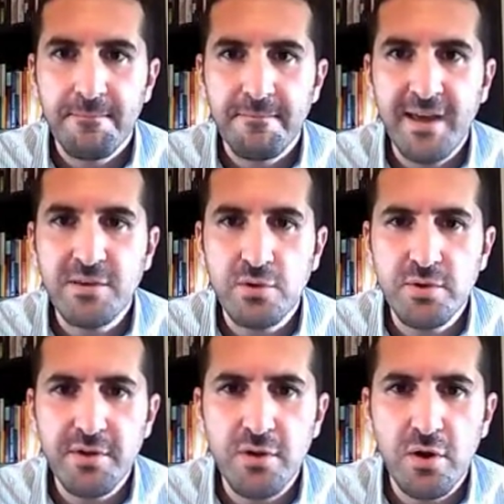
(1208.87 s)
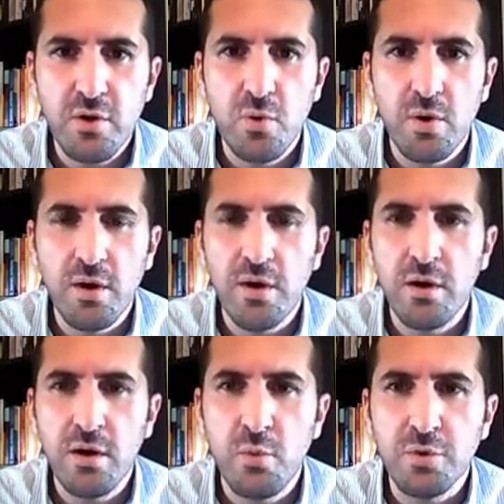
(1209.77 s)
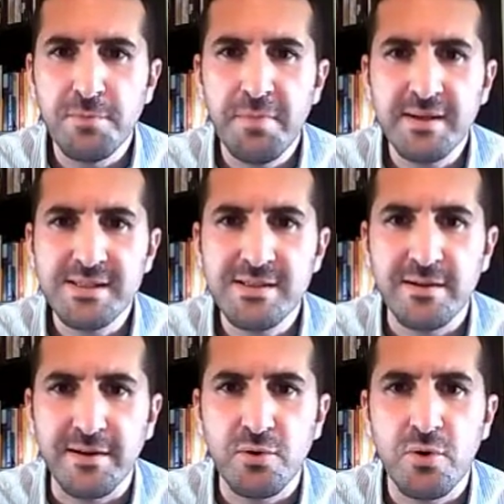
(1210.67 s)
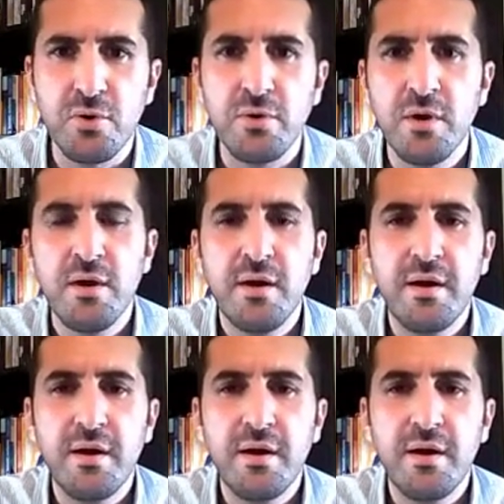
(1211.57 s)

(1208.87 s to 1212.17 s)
They don't even know what bankside or